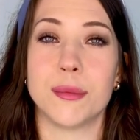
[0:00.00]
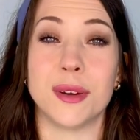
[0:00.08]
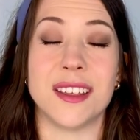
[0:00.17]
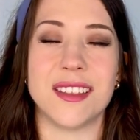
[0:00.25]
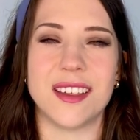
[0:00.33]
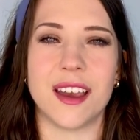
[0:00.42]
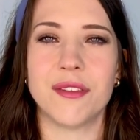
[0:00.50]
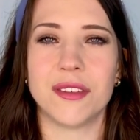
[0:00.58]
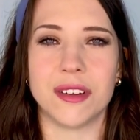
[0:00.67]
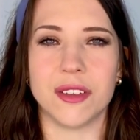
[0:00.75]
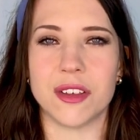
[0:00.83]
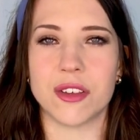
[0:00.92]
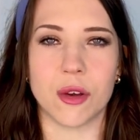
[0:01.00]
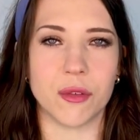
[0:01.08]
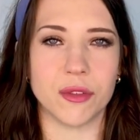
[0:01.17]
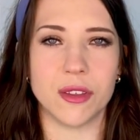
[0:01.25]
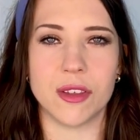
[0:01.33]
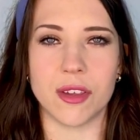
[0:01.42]
but it definitely
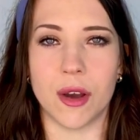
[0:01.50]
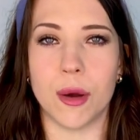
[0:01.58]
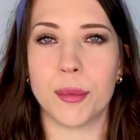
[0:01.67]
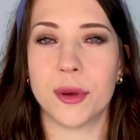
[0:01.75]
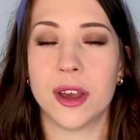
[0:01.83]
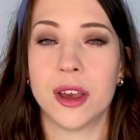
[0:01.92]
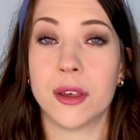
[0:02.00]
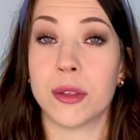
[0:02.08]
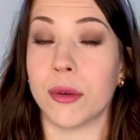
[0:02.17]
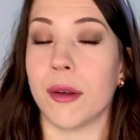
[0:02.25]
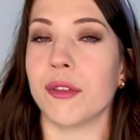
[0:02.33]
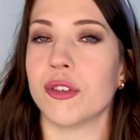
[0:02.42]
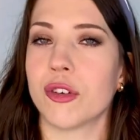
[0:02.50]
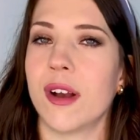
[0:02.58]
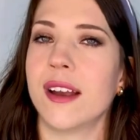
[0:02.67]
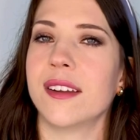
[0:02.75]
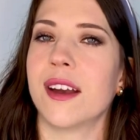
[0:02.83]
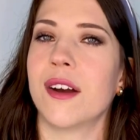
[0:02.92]
softens up throughout the
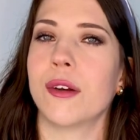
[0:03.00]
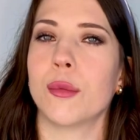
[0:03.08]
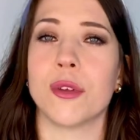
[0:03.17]
dry down.